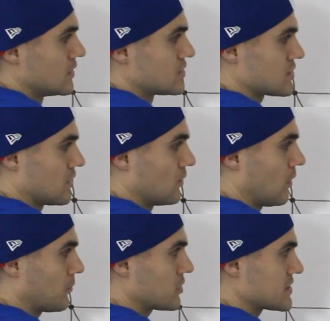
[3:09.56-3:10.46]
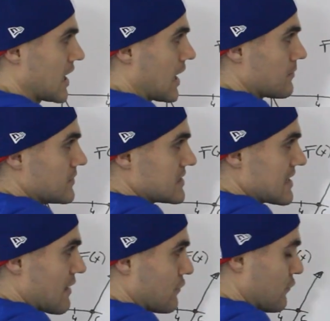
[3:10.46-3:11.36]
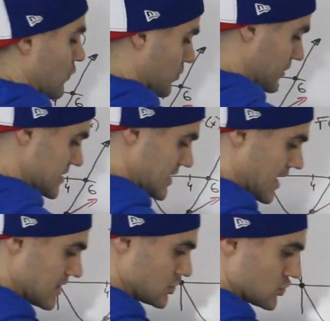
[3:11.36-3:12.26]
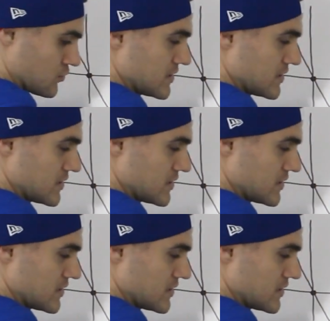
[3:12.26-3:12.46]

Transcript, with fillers: So one more time, this f of 4 plus h,